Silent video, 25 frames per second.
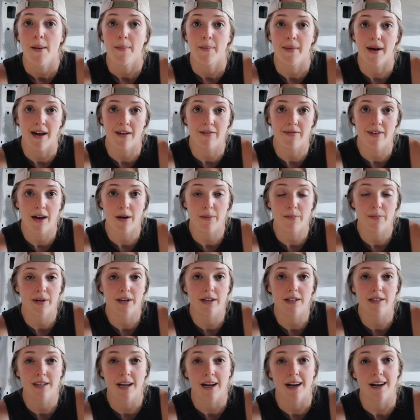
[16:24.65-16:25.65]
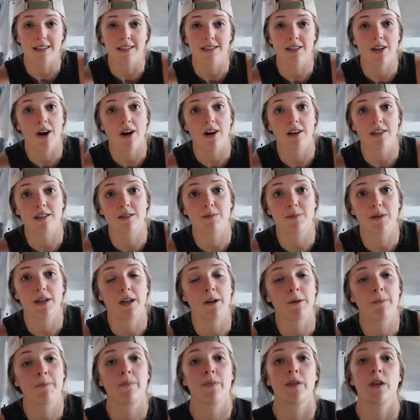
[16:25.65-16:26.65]
my van build has cost
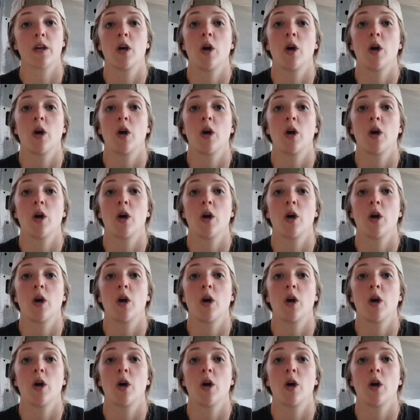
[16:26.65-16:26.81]
me